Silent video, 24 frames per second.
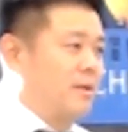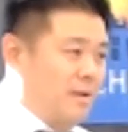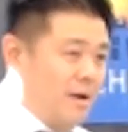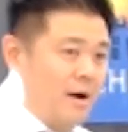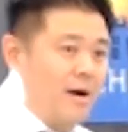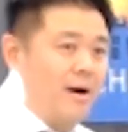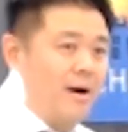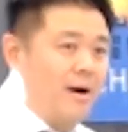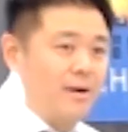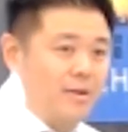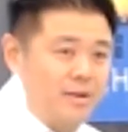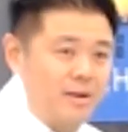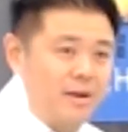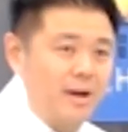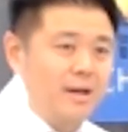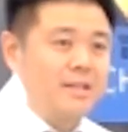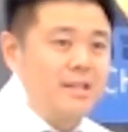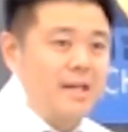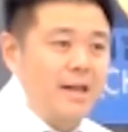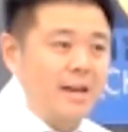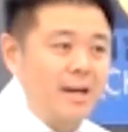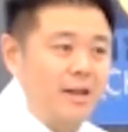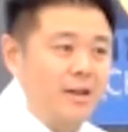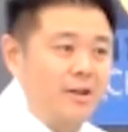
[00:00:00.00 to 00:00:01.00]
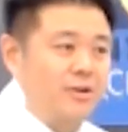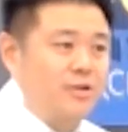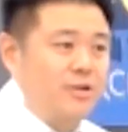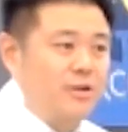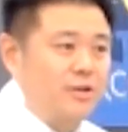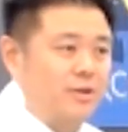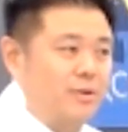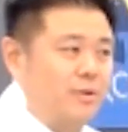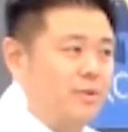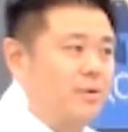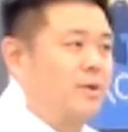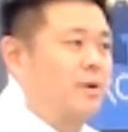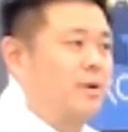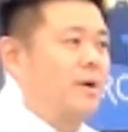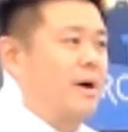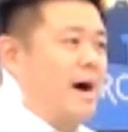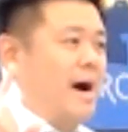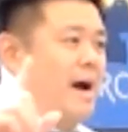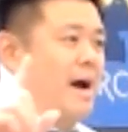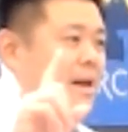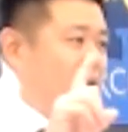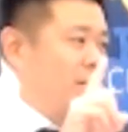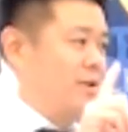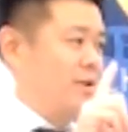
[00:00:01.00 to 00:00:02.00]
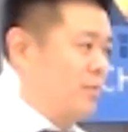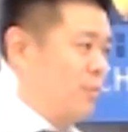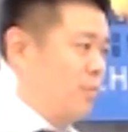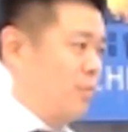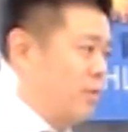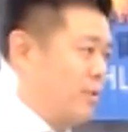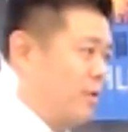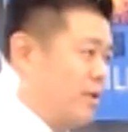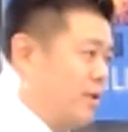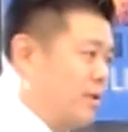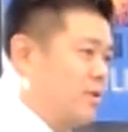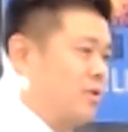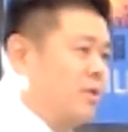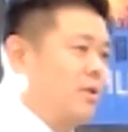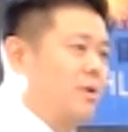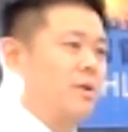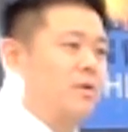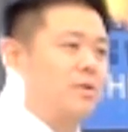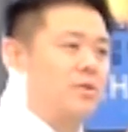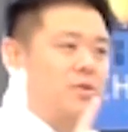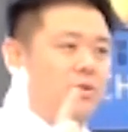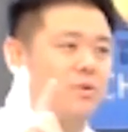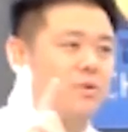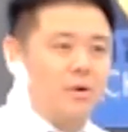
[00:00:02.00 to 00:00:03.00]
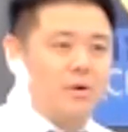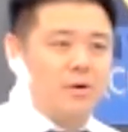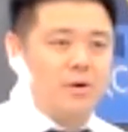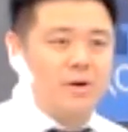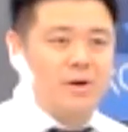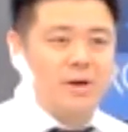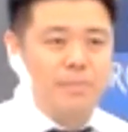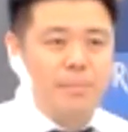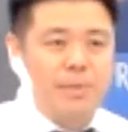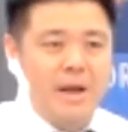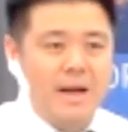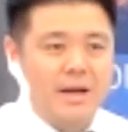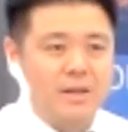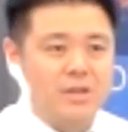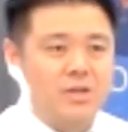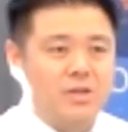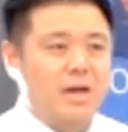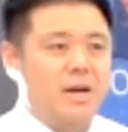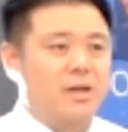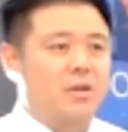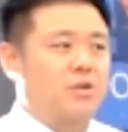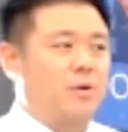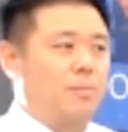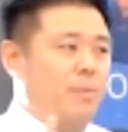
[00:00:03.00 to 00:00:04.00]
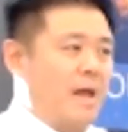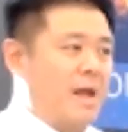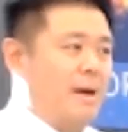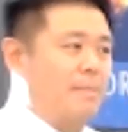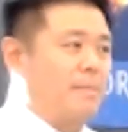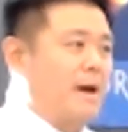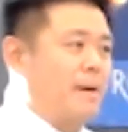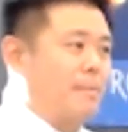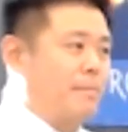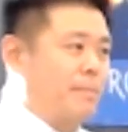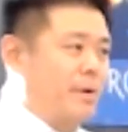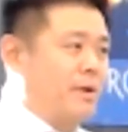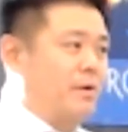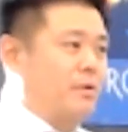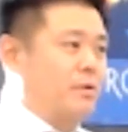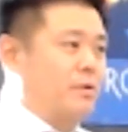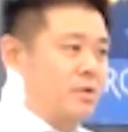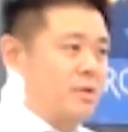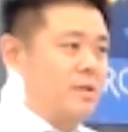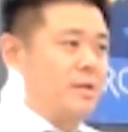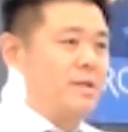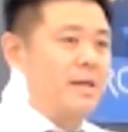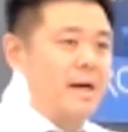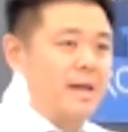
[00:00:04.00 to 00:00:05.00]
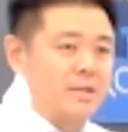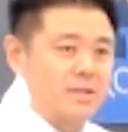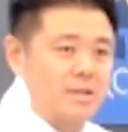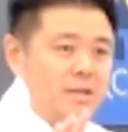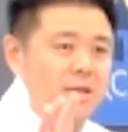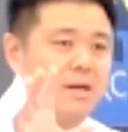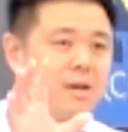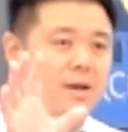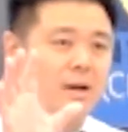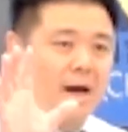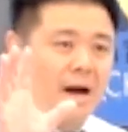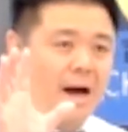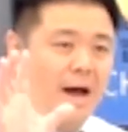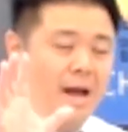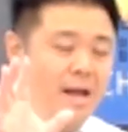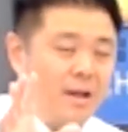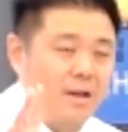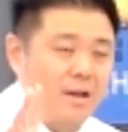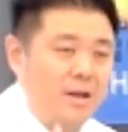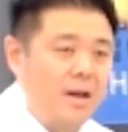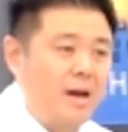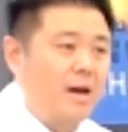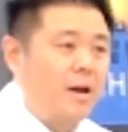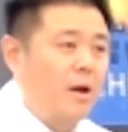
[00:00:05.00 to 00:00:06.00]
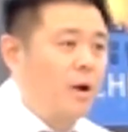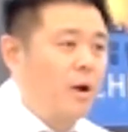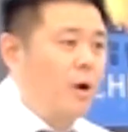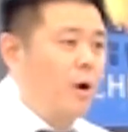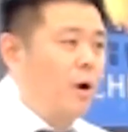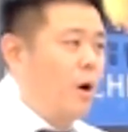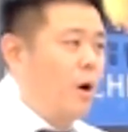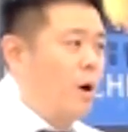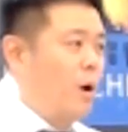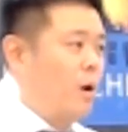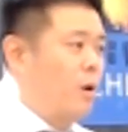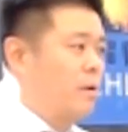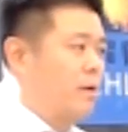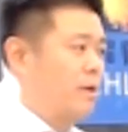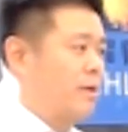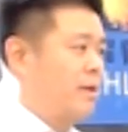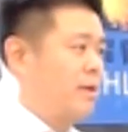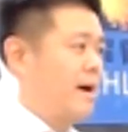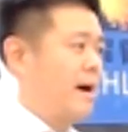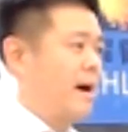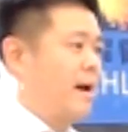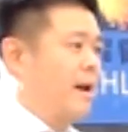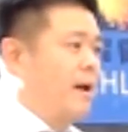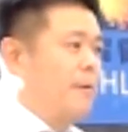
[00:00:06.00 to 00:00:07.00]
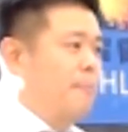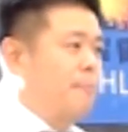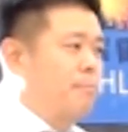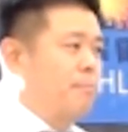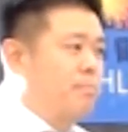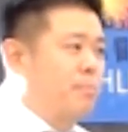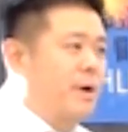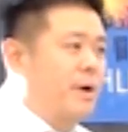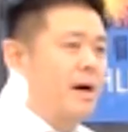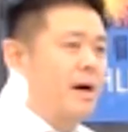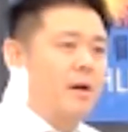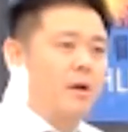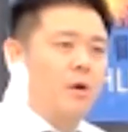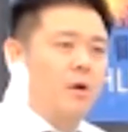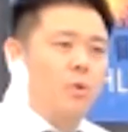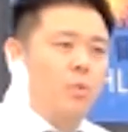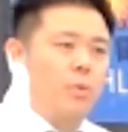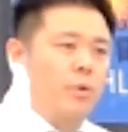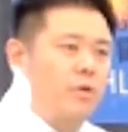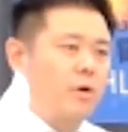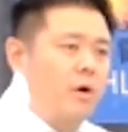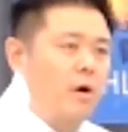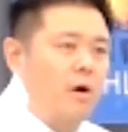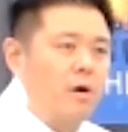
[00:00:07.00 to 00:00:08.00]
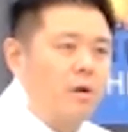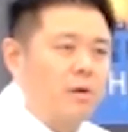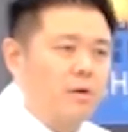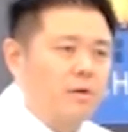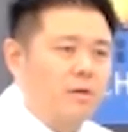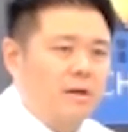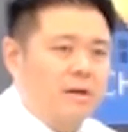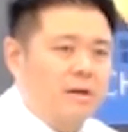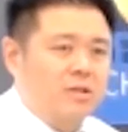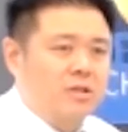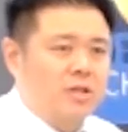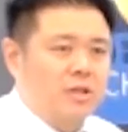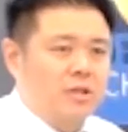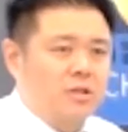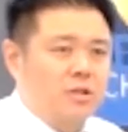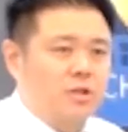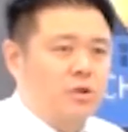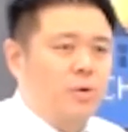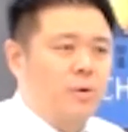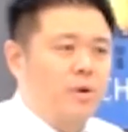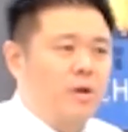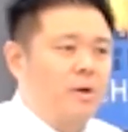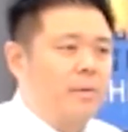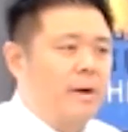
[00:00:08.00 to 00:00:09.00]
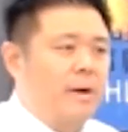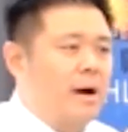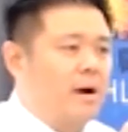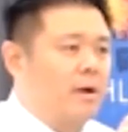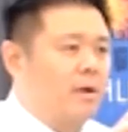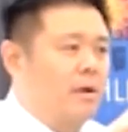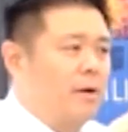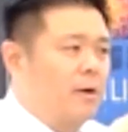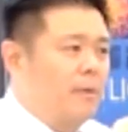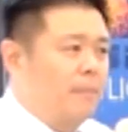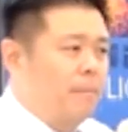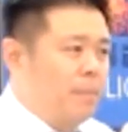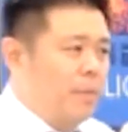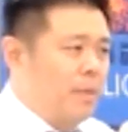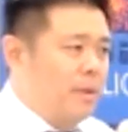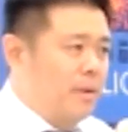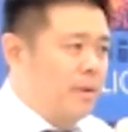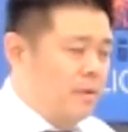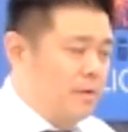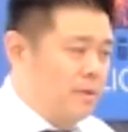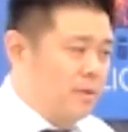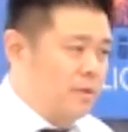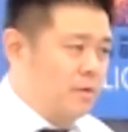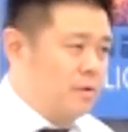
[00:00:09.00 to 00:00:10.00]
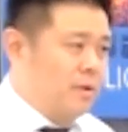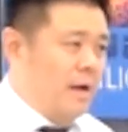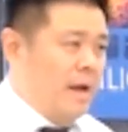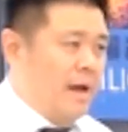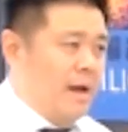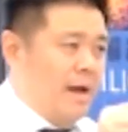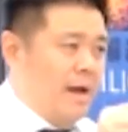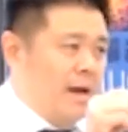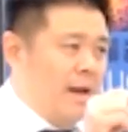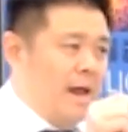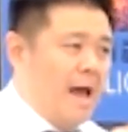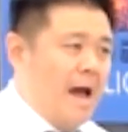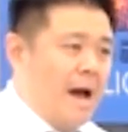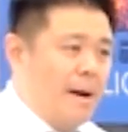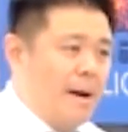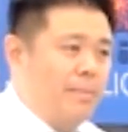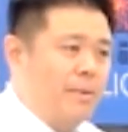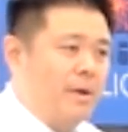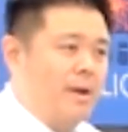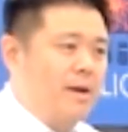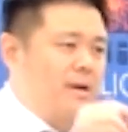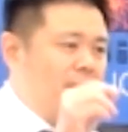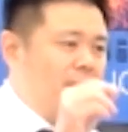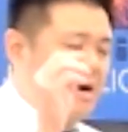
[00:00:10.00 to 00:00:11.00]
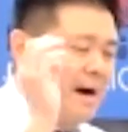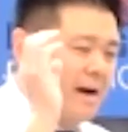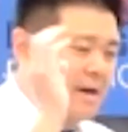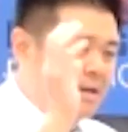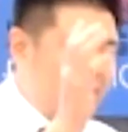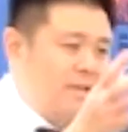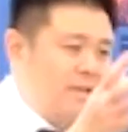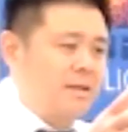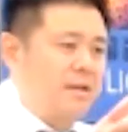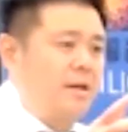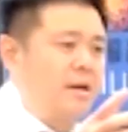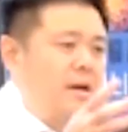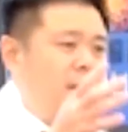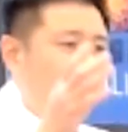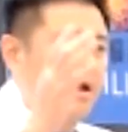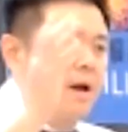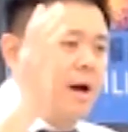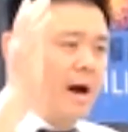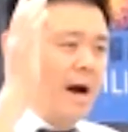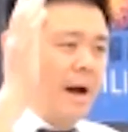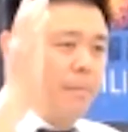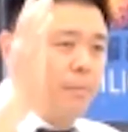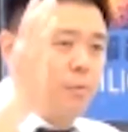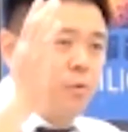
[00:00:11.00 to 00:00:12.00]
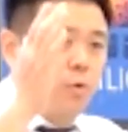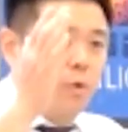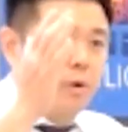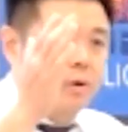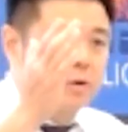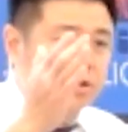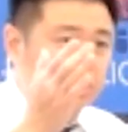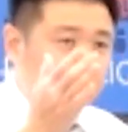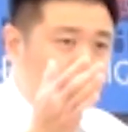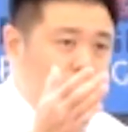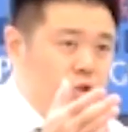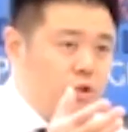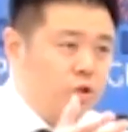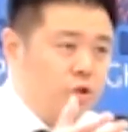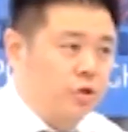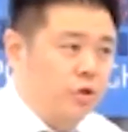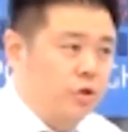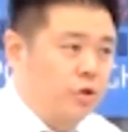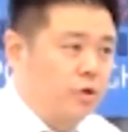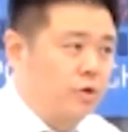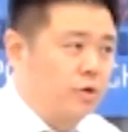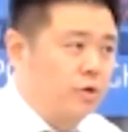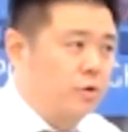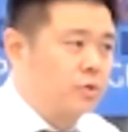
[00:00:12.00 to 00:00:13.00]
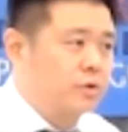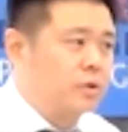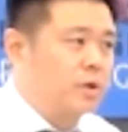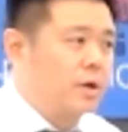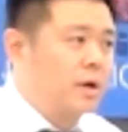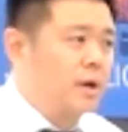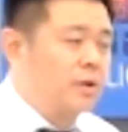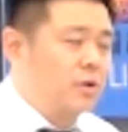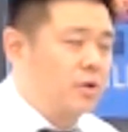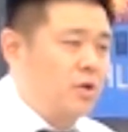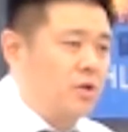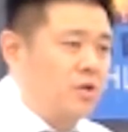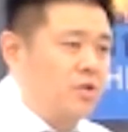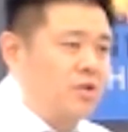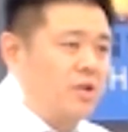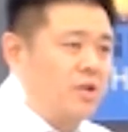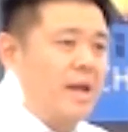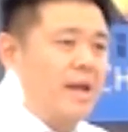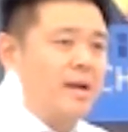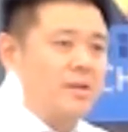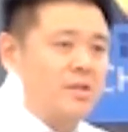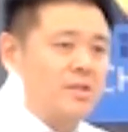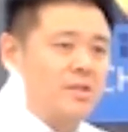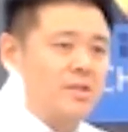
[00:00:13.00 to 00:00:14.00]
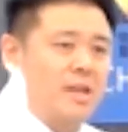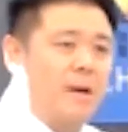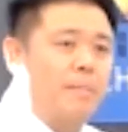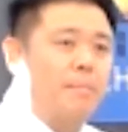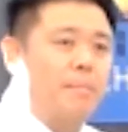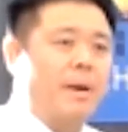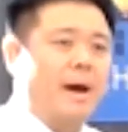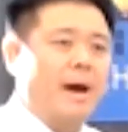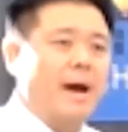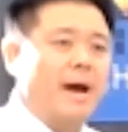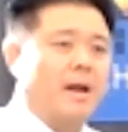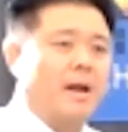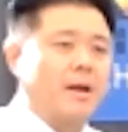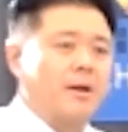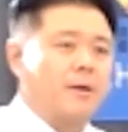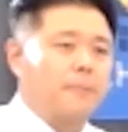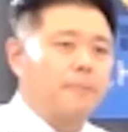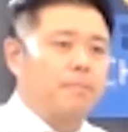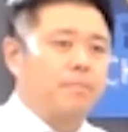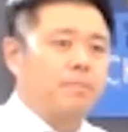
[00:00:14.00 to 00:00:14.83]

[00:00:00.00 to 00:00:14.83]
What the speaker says: There are things I need to do. I need to work to earn a paycheck, to pay my bills. Yes, I get all of that. But with all of these things going around and happening constantly, I'm going to choose to take a step back,